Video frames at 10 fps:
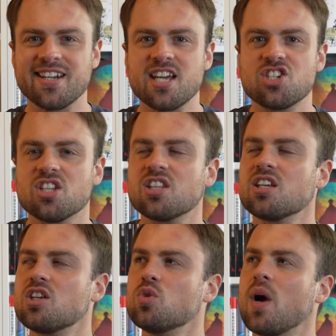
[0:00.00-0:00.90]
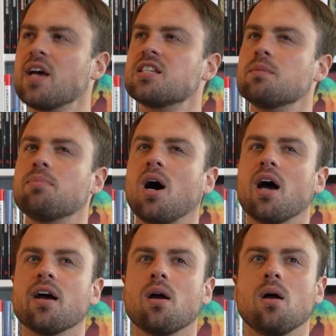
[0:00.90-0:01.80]
nation, the US
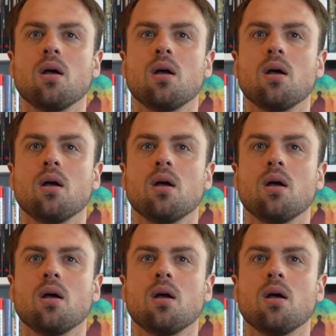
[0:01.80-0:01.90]
Empire,